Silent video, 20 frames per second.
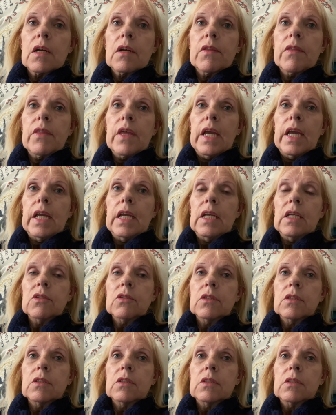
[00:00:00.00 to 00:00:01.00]
They
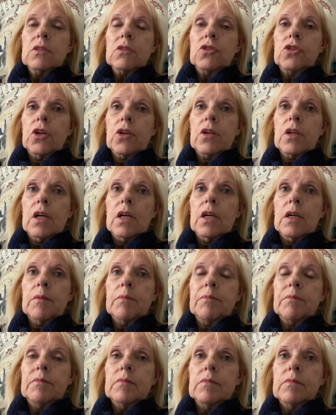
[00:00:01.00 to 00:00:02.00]
took a
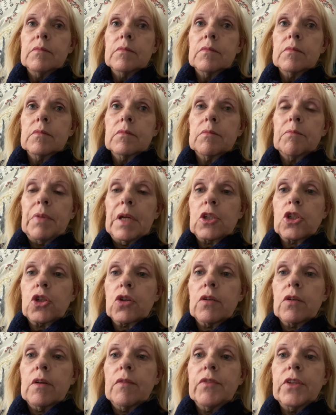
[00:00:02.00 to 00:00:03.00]

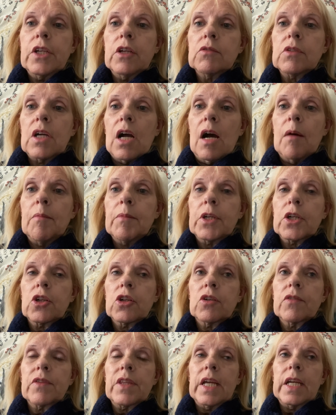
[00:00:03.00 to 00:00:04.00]
picture of the
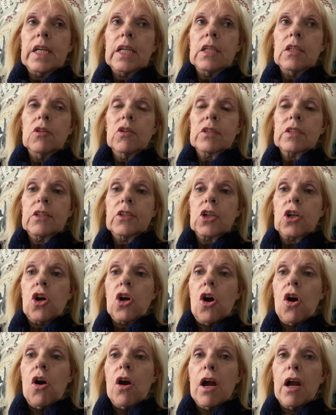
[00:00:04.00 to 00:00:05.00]
odometer. They looked at the
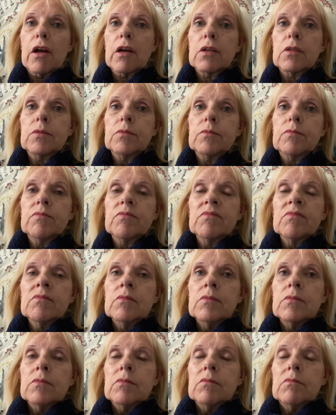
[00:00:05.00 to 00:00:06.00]
car,
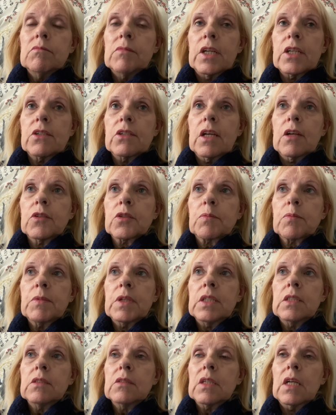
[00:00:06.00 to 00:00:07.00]
my
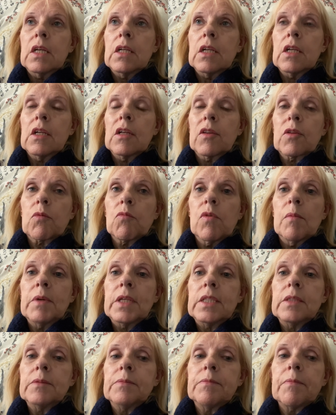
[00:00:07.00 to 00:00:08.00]
salesman and another
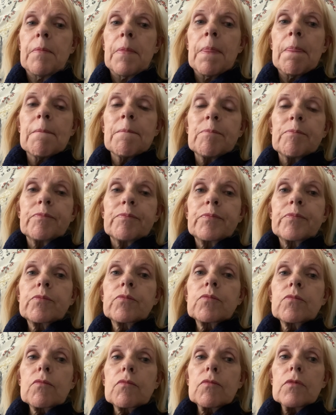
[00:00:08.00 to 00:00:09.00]
woman.
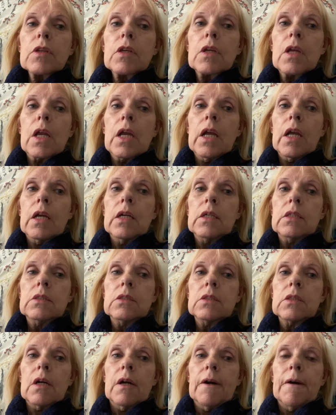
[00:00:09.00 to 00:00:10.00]

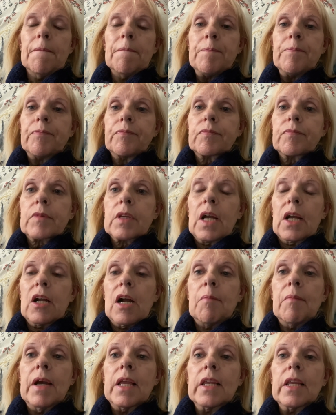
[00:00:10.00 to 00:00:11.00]
And um, I
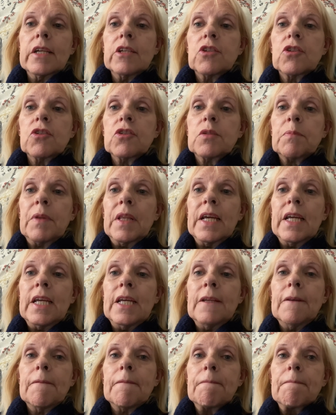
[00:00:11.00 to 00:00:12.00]
got my license
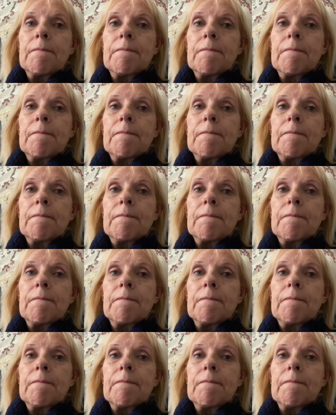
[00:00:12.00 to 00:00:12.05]
plate